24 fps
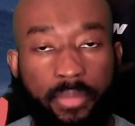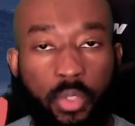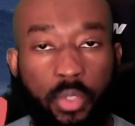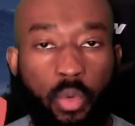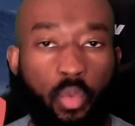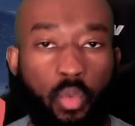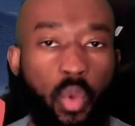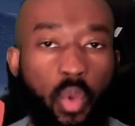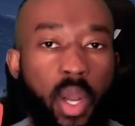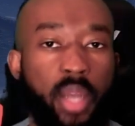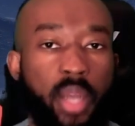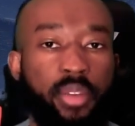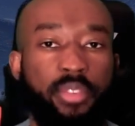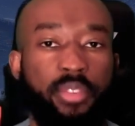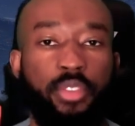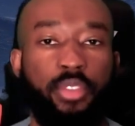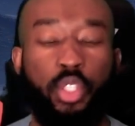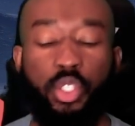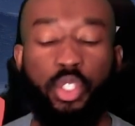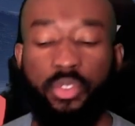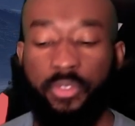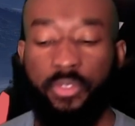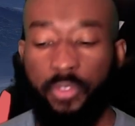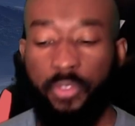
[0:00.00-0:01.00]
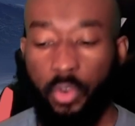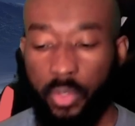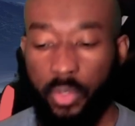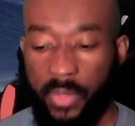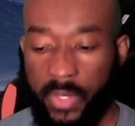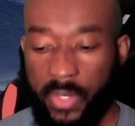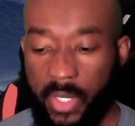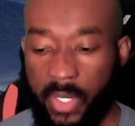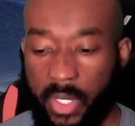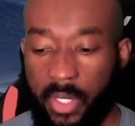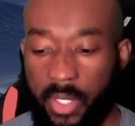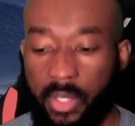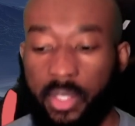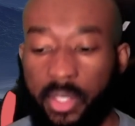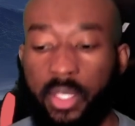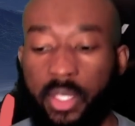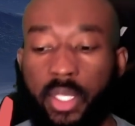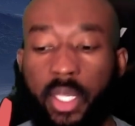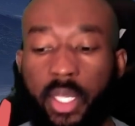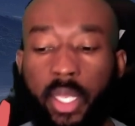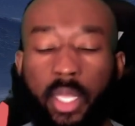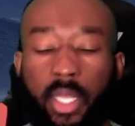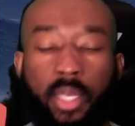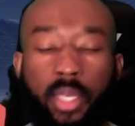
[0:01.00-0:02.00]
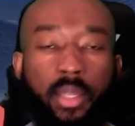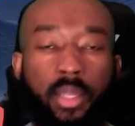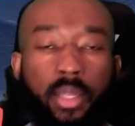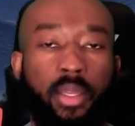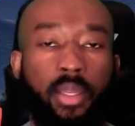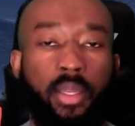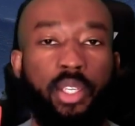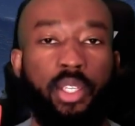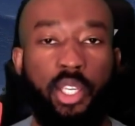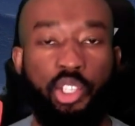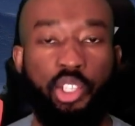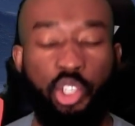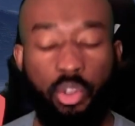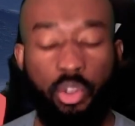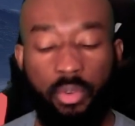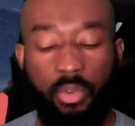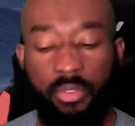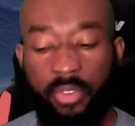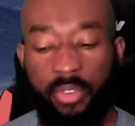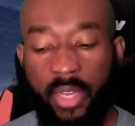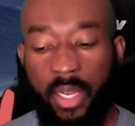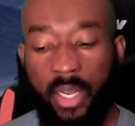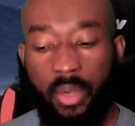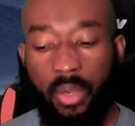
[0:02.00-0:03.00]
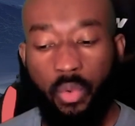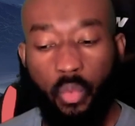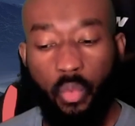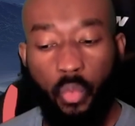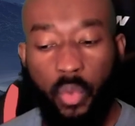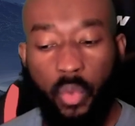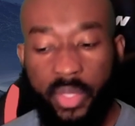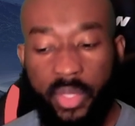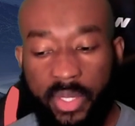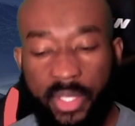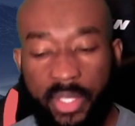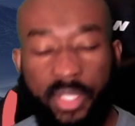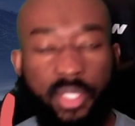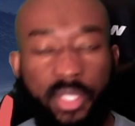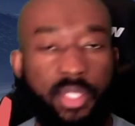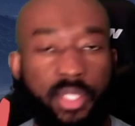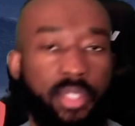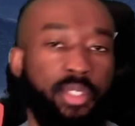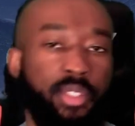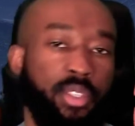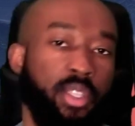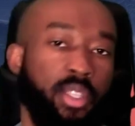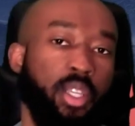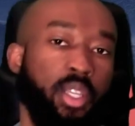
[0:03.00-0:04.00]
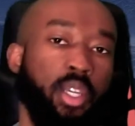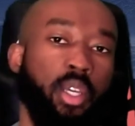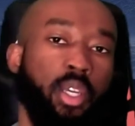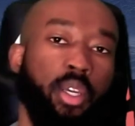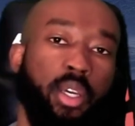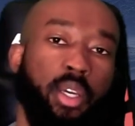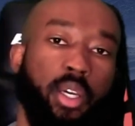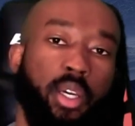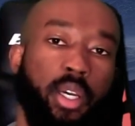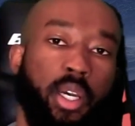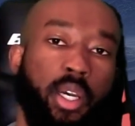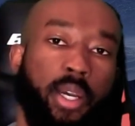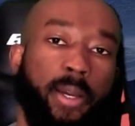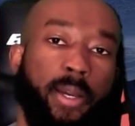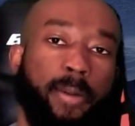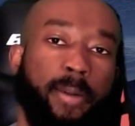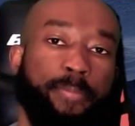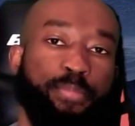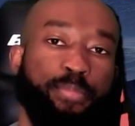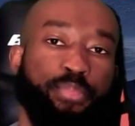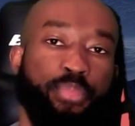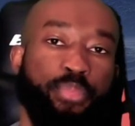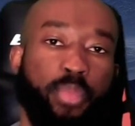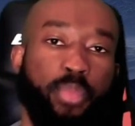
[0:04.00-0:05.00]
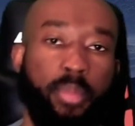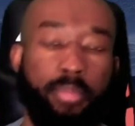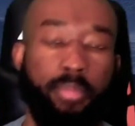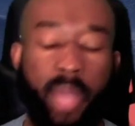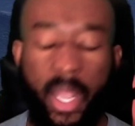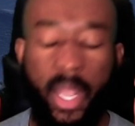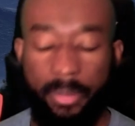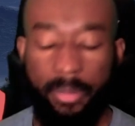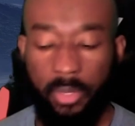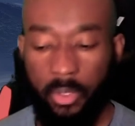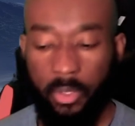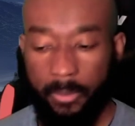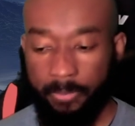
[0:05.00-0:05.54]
1, verse 14 in the Jehovah Witnesses Bible.